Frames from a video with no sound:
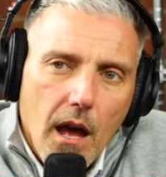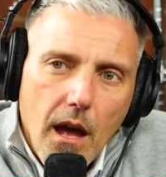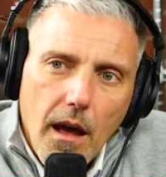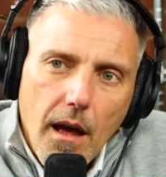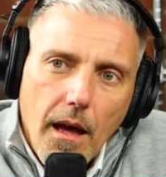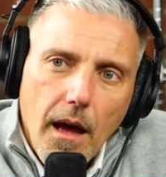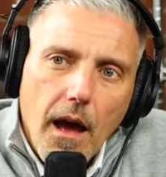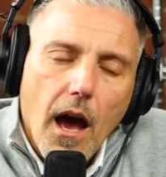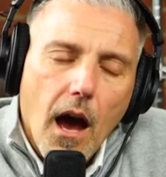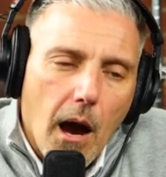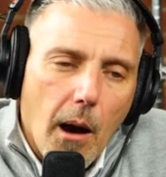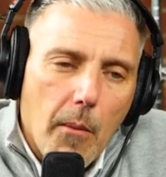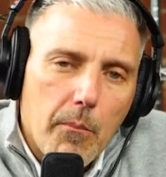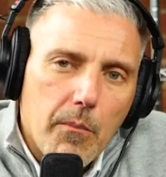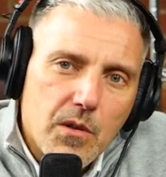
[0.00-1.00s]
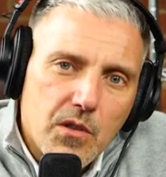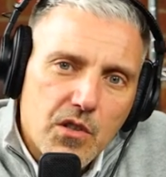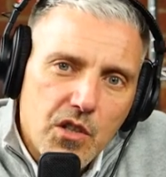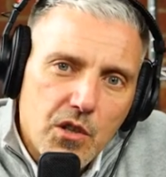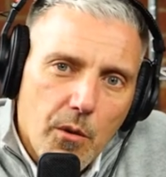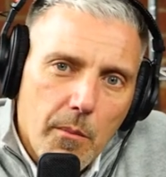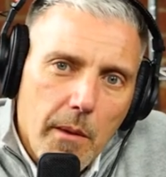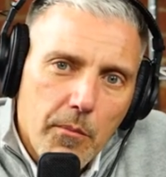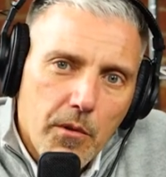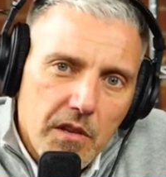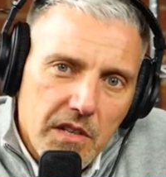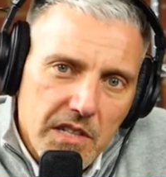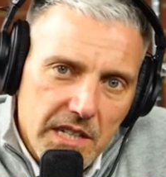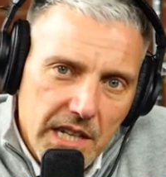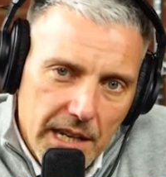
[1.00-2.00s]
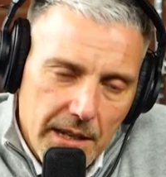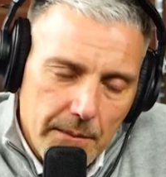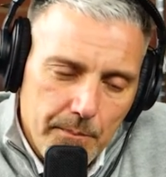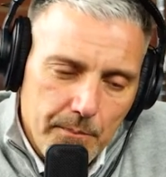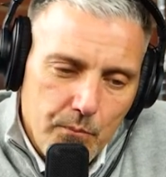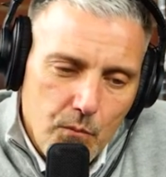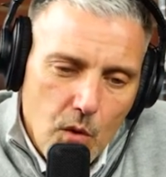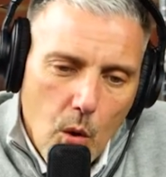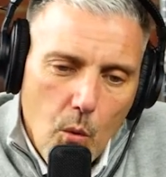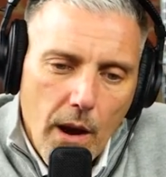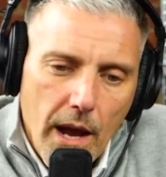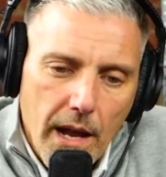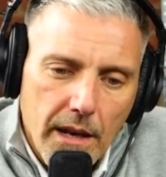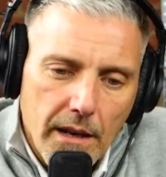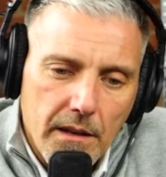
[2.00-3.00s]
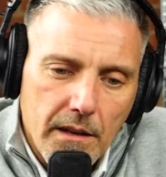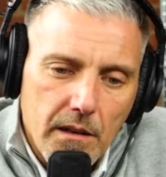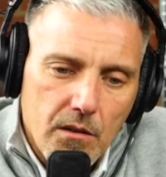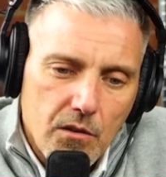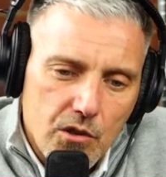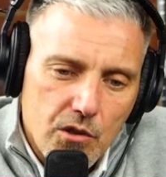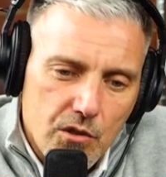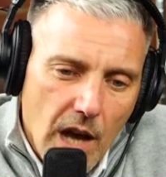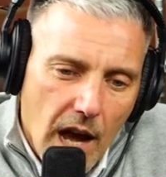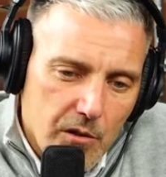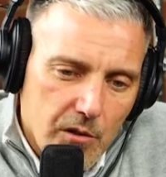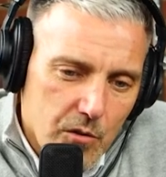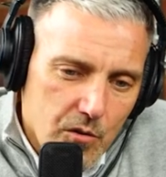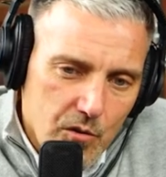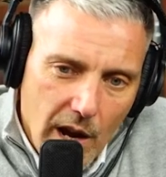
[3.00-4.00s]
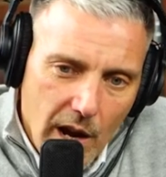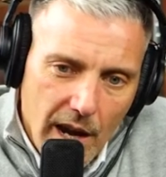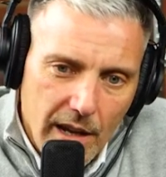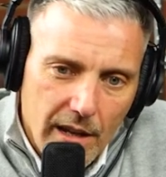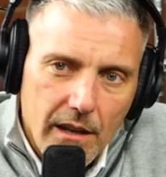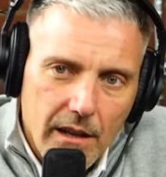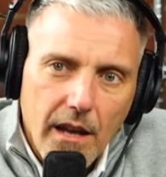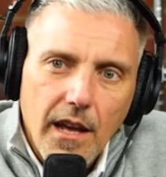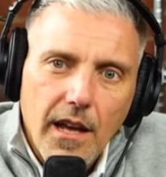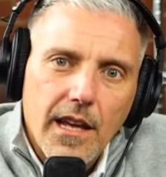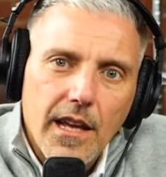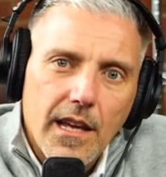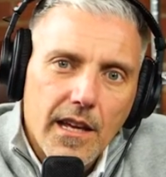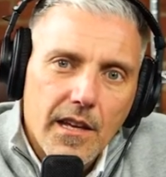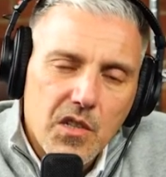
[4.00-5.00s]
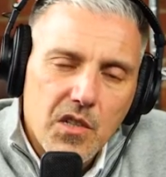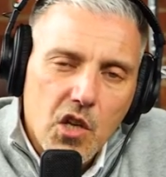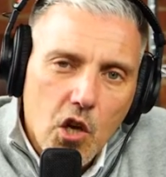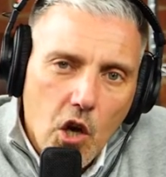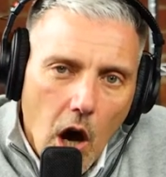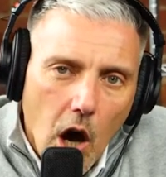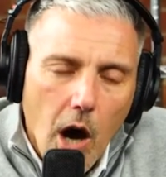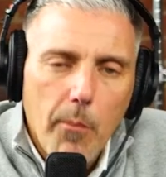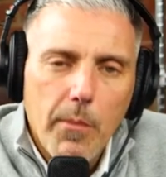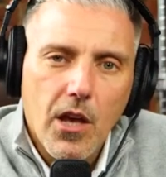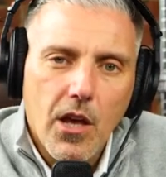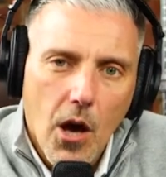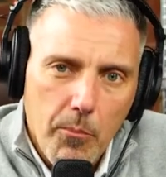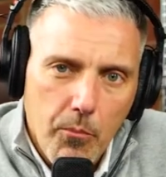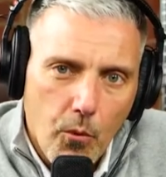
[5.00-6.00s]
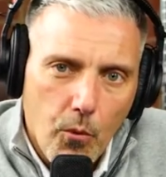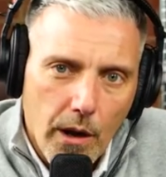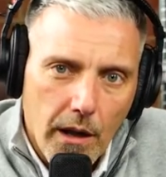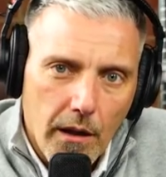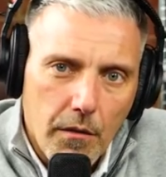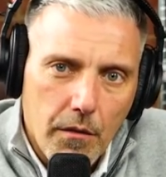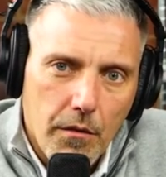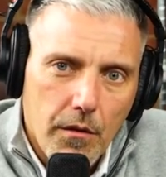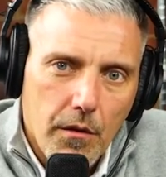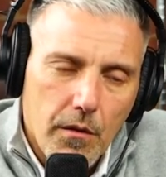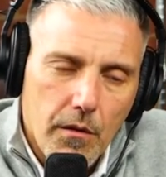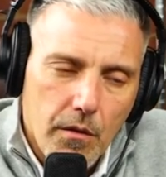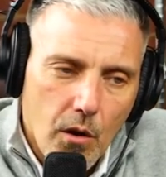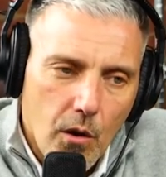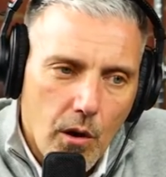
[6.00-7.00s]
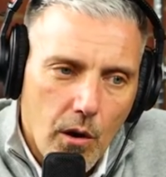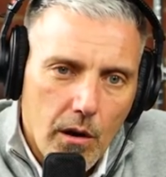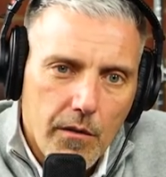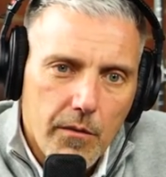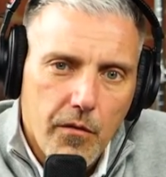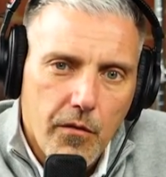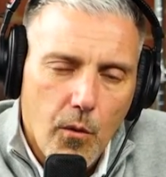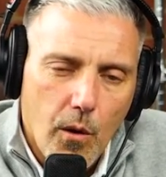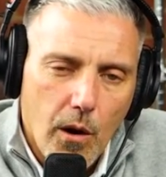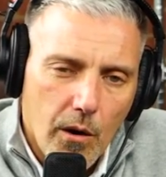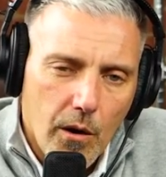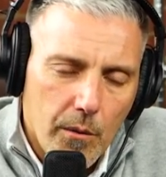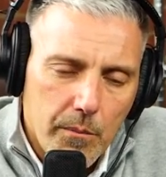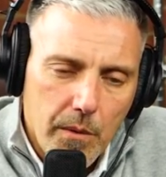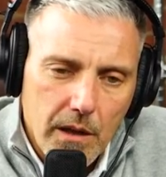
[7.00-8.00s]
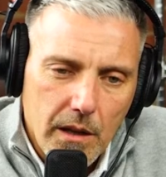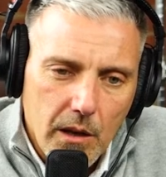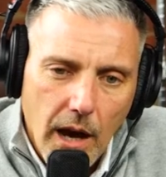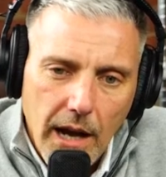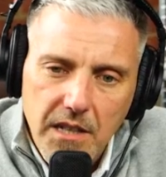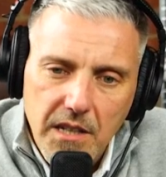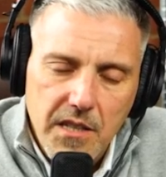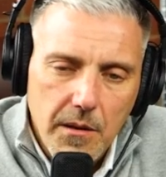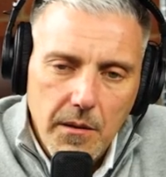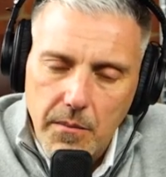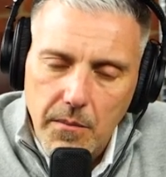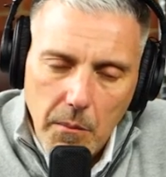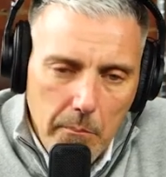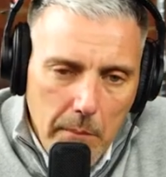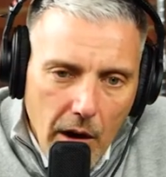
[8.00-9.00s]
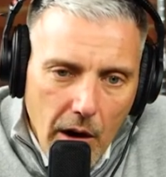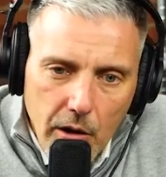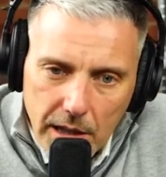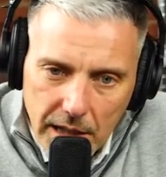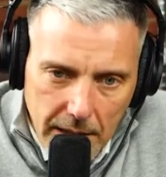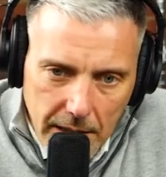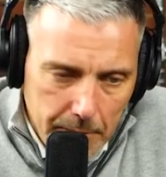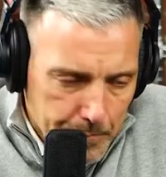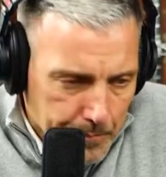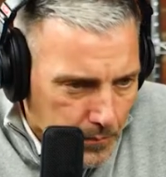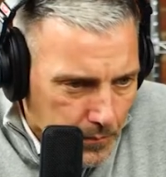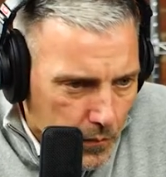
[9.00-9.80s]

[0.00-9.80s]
Mm-hmm. Um, do you remember the scene when Dr. Dre is coming up with the hook for, or you know, I guess the the melody